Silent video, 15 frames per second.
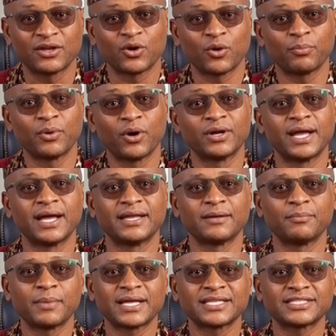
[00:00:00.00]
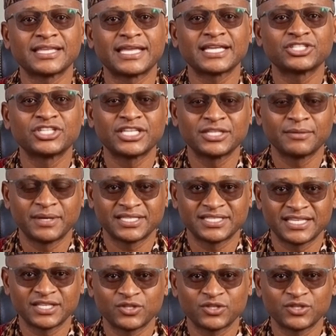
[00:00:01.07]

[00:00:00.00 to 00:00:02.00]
Your product must legitimately